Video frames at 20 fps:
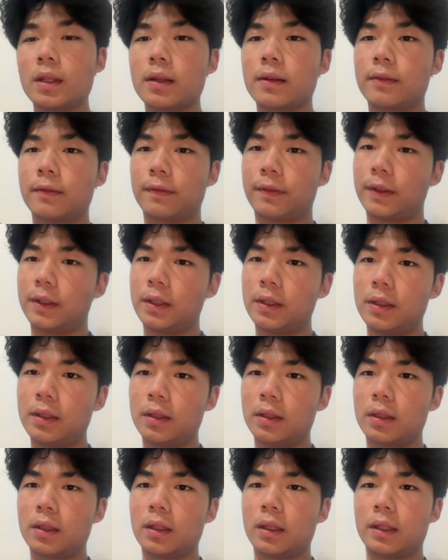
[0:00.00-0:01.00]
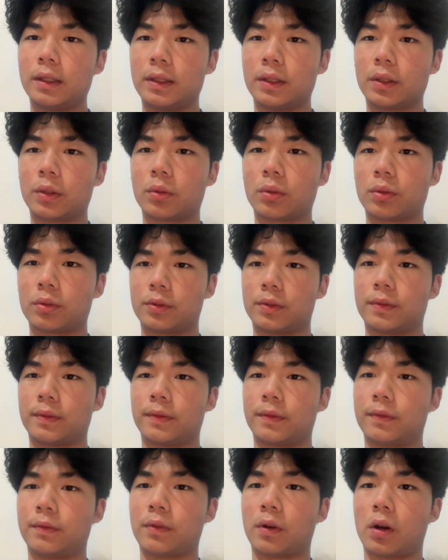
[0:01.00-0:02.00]
V equals
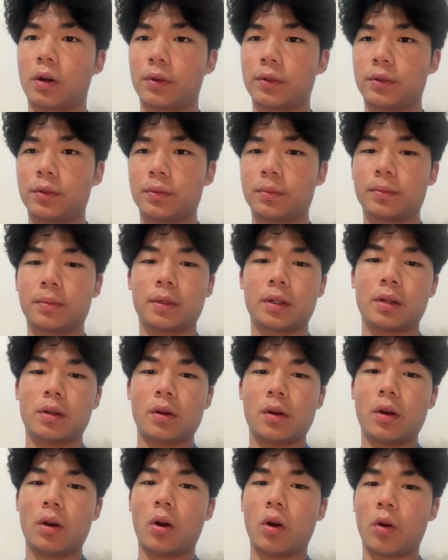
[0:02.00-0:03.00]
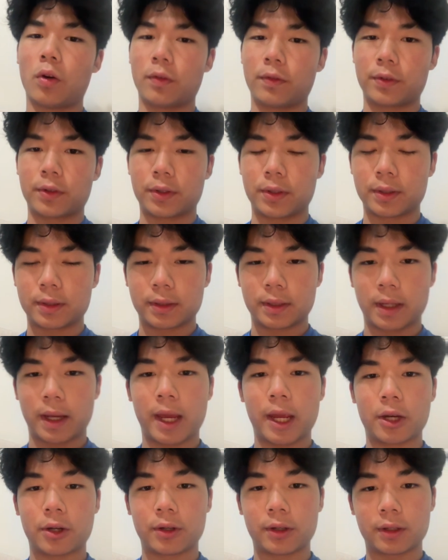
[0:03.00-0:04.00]
volume over the
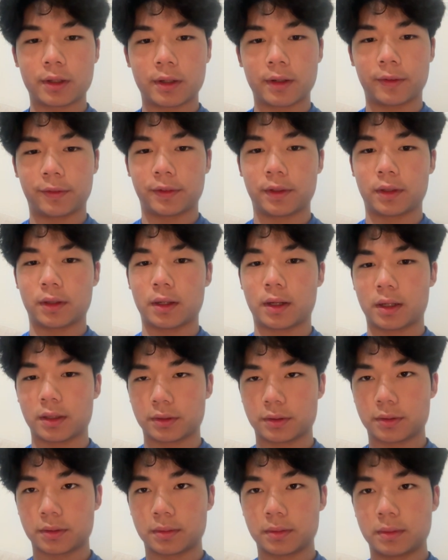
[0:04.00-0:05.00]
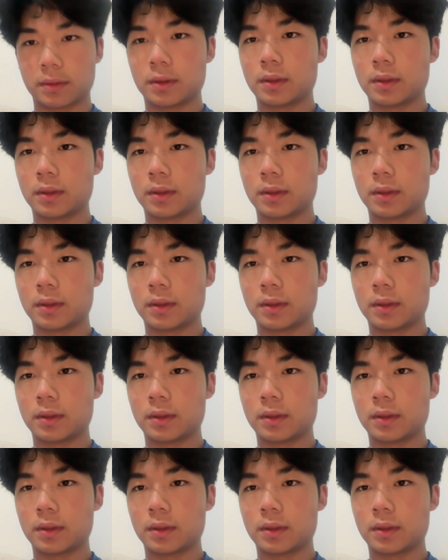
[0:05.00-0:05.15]
area of the nozzle,